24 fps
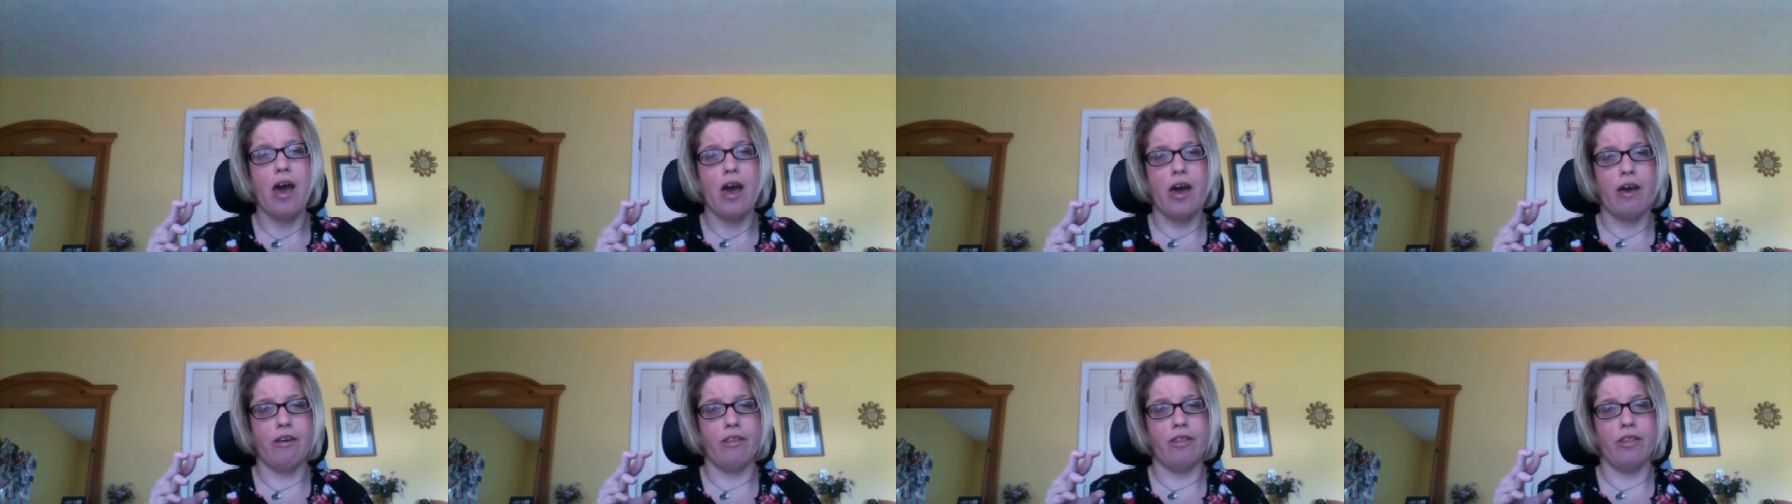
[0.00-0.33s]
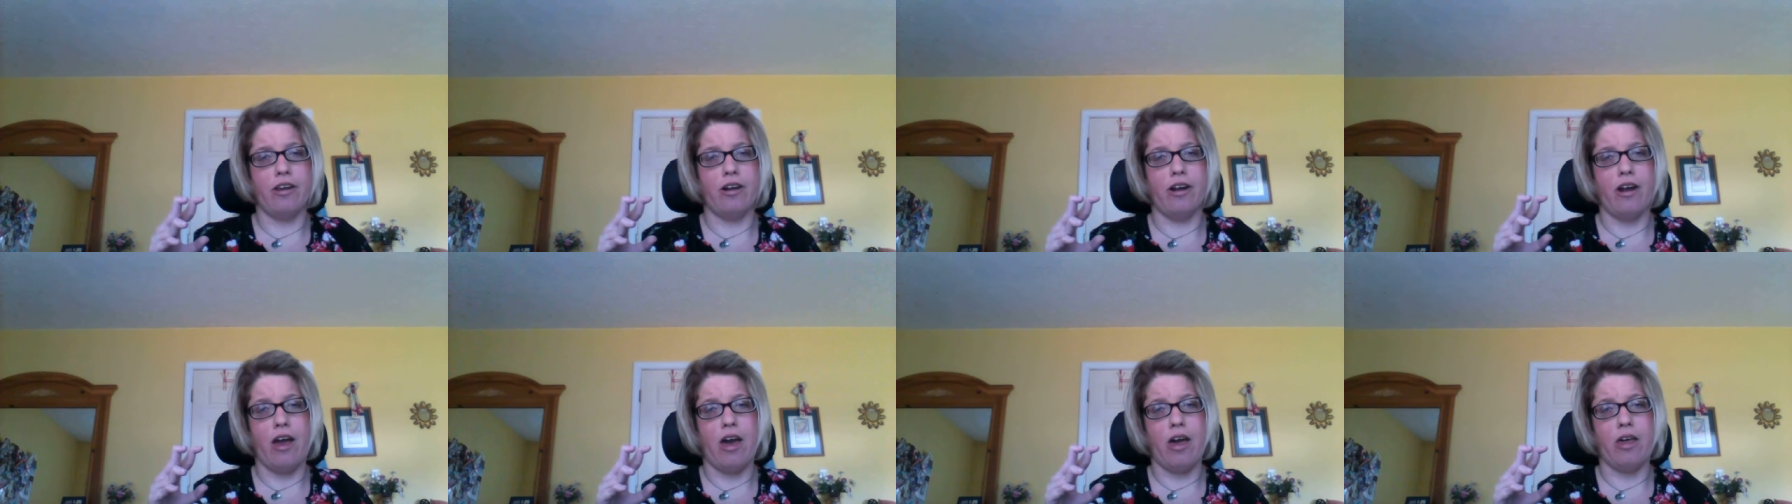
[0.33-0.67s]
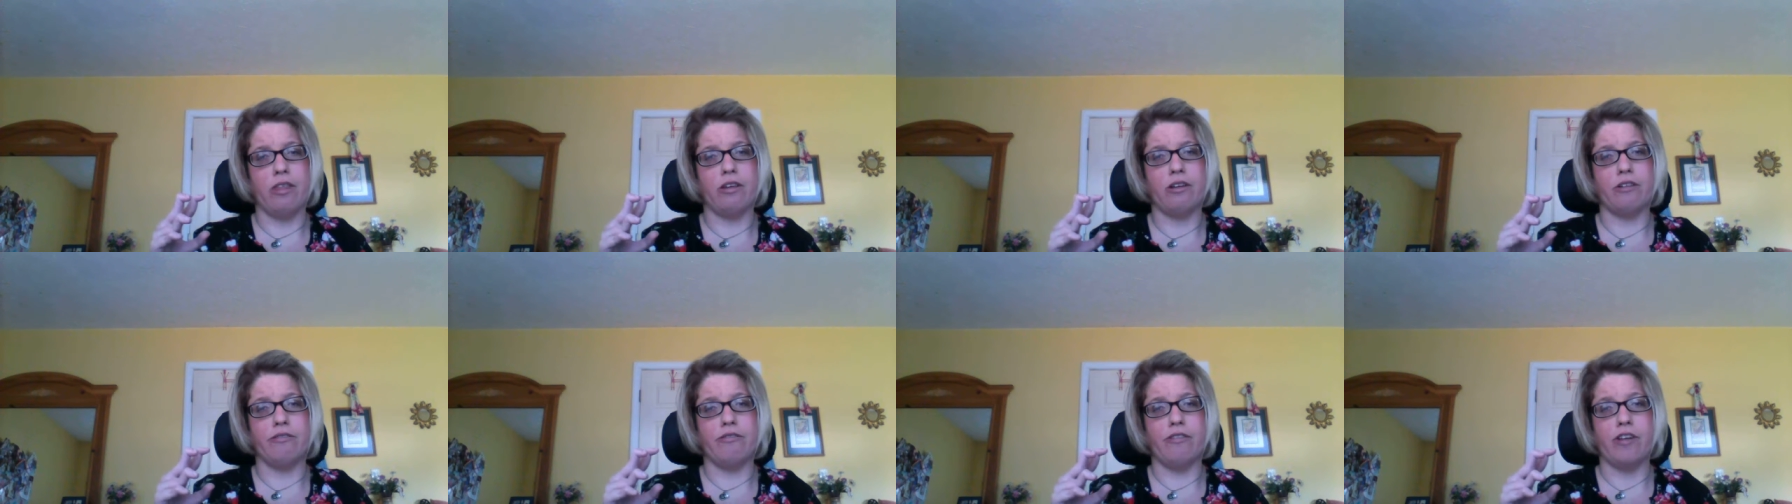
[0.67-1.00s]
other,
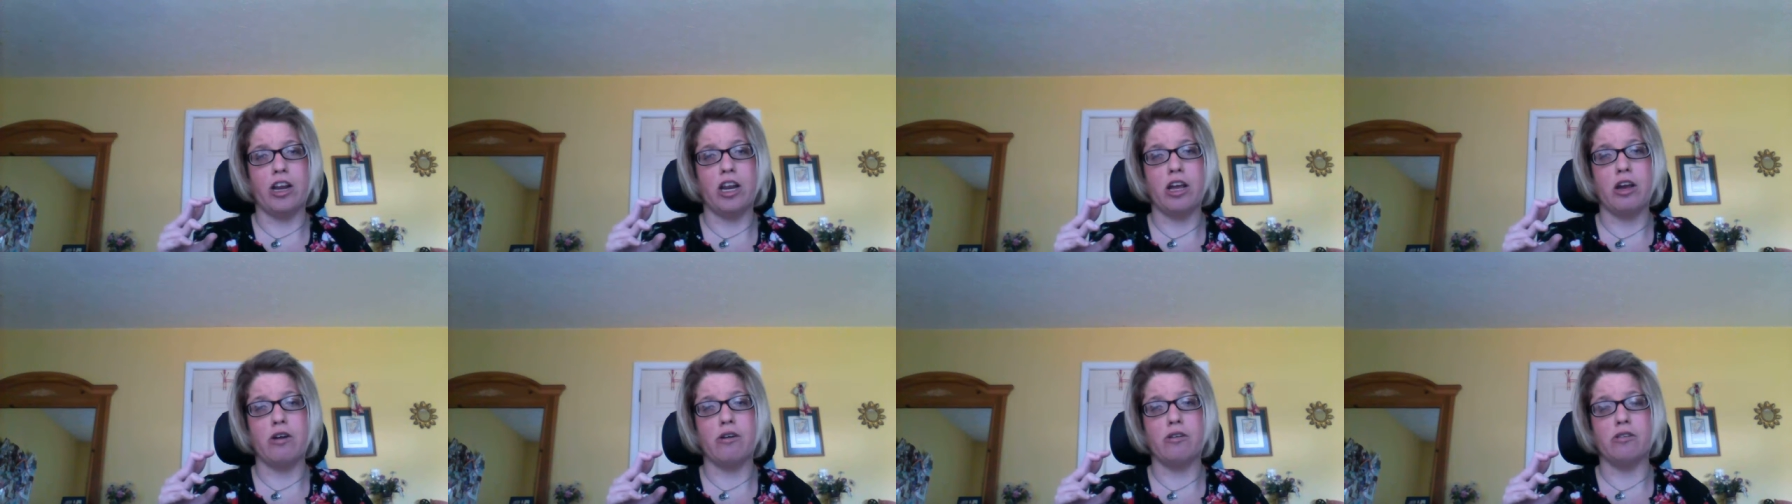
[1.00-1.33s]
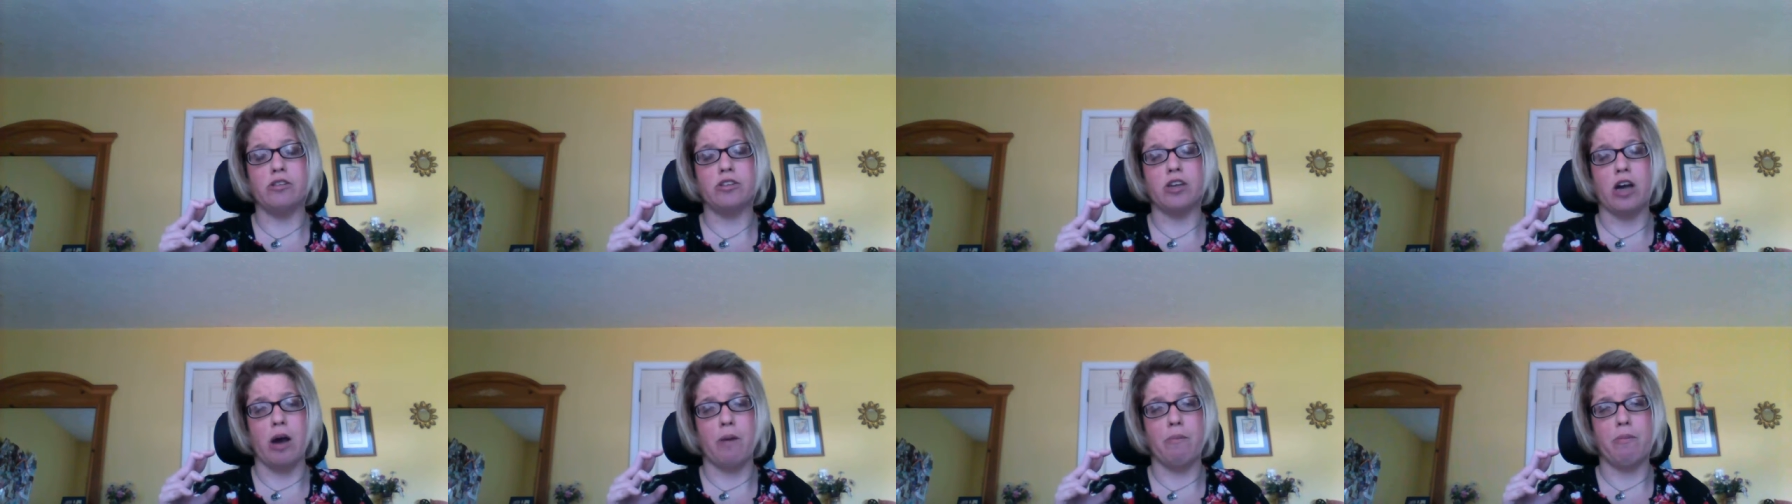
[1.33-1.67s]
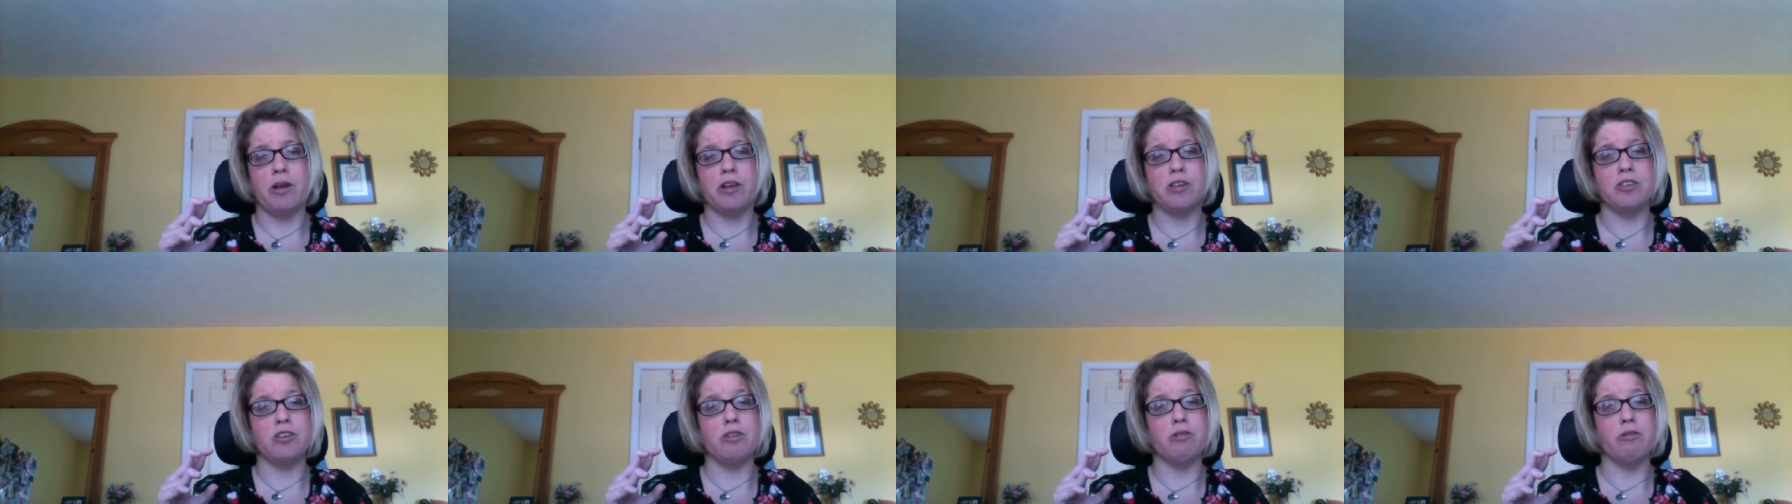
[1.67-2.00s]
other video
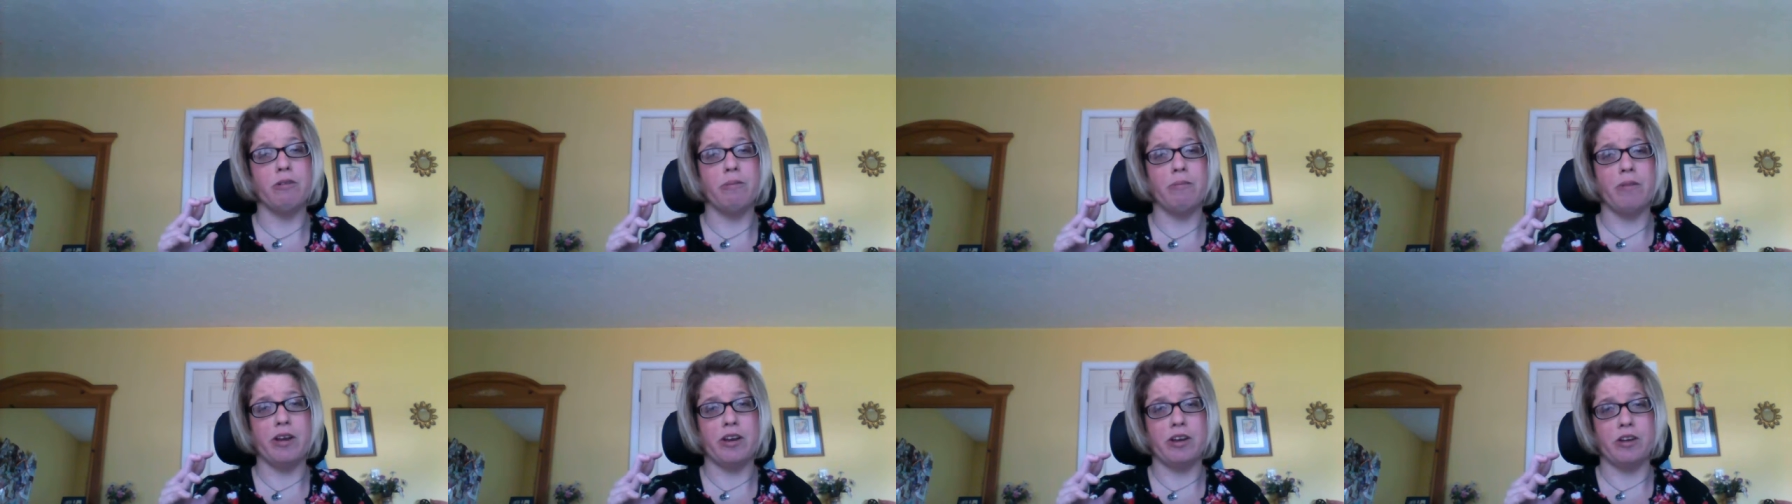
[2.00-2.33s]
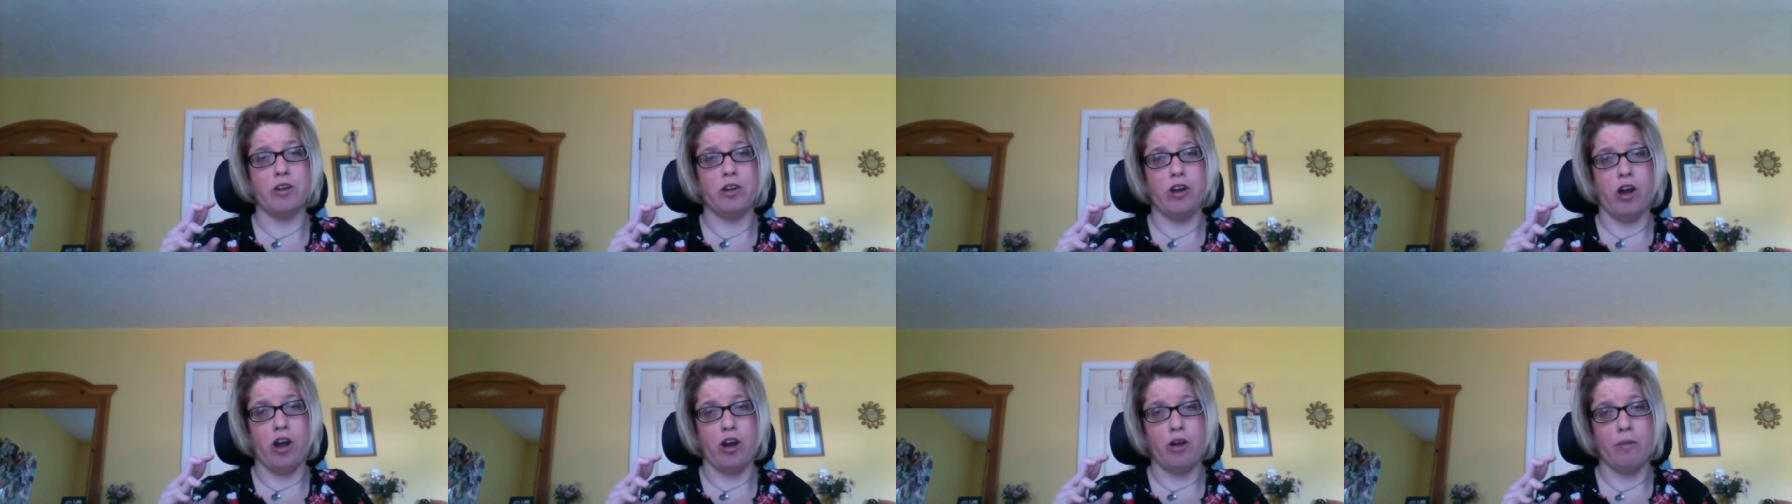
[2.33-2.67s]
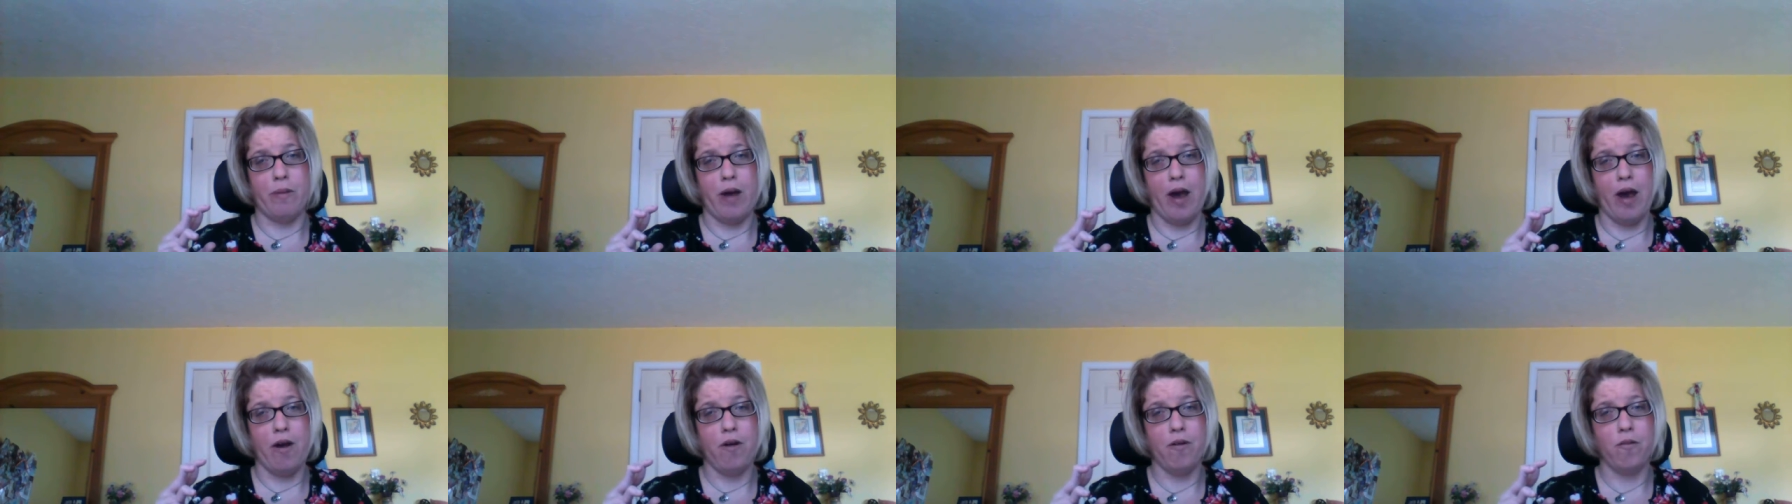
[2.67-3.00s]
topics you want me to talk
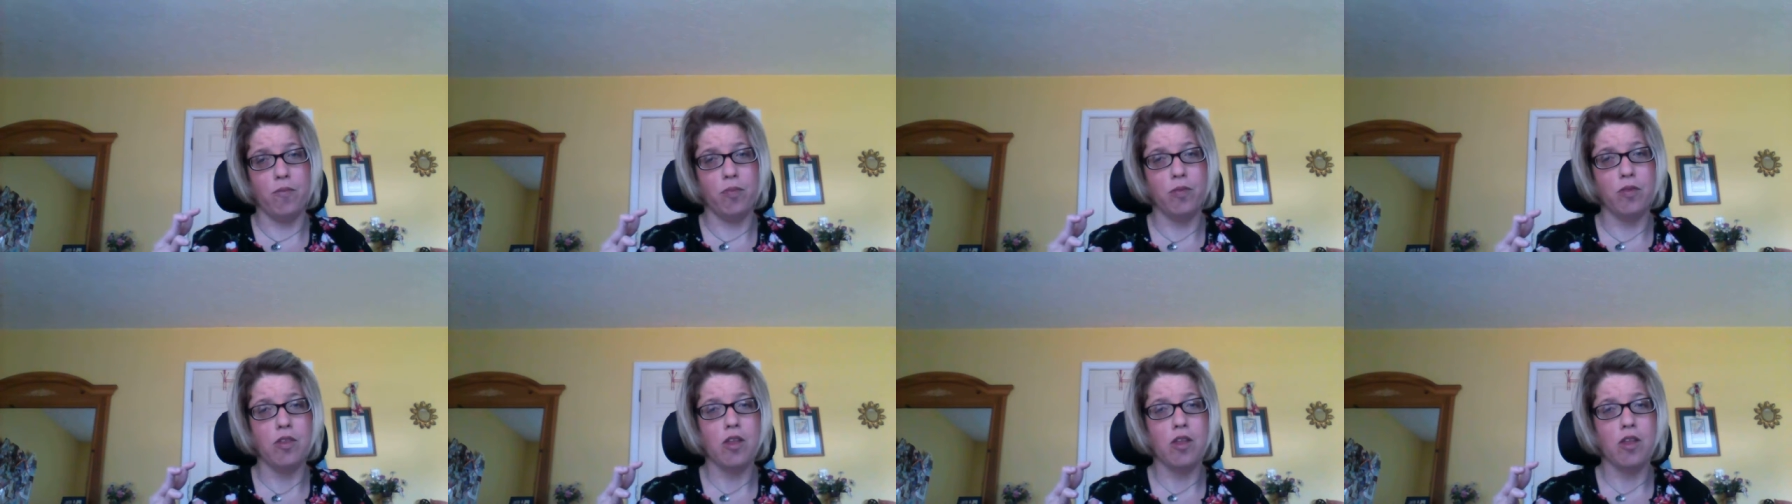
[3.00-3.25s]
about.